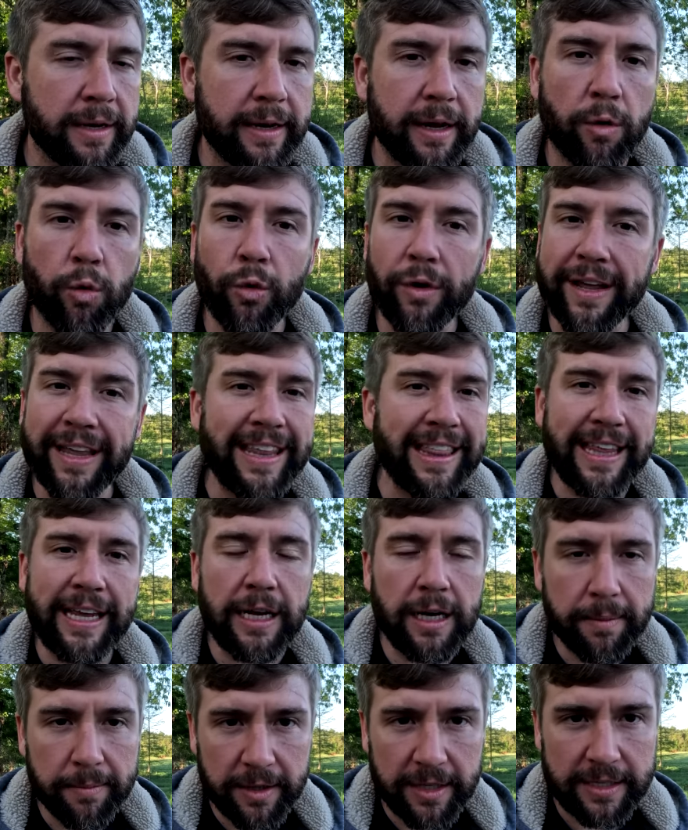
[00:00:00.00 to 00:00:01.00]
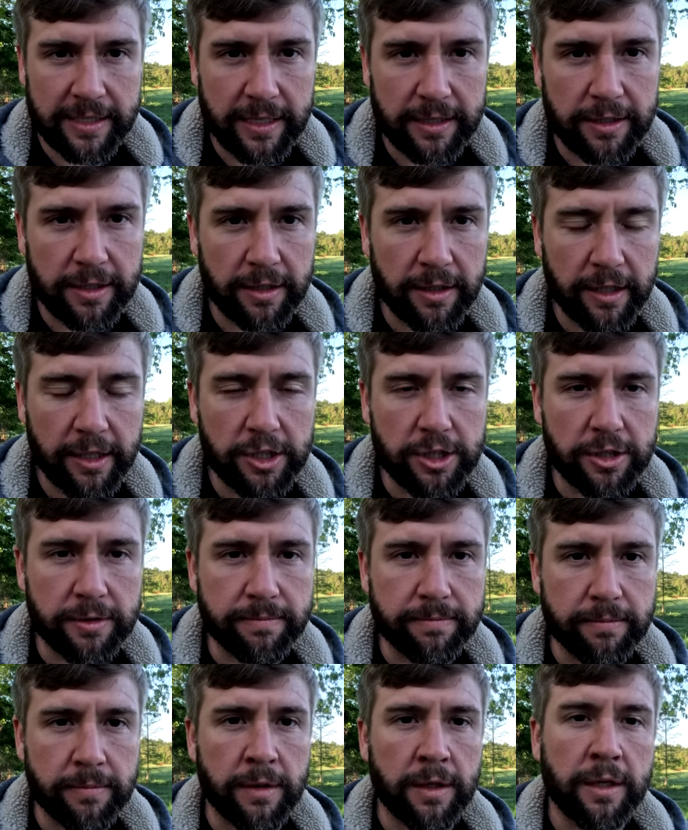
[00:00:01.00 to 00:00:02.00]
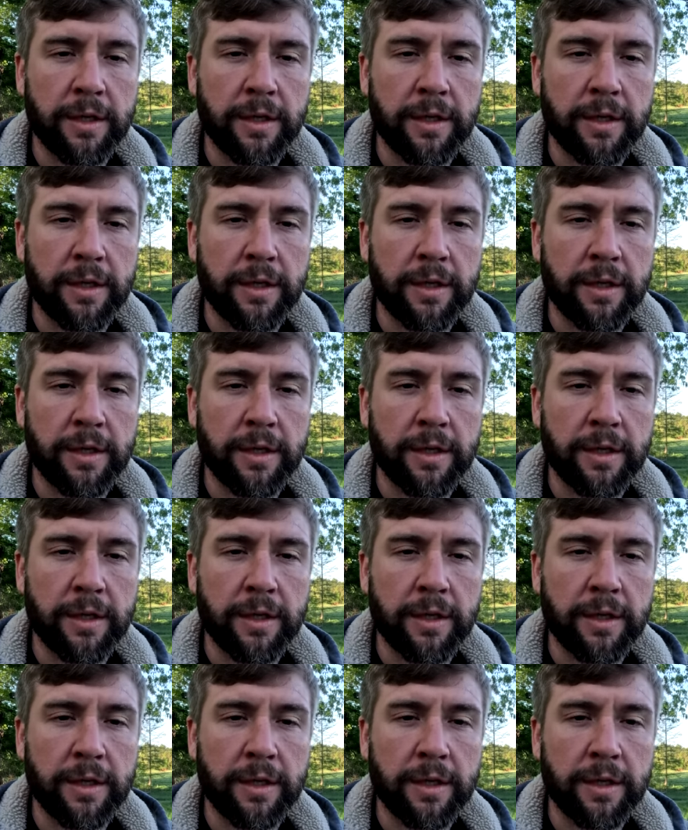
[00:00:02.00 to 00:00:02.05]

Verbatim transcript: Now, will anything come of this escalation?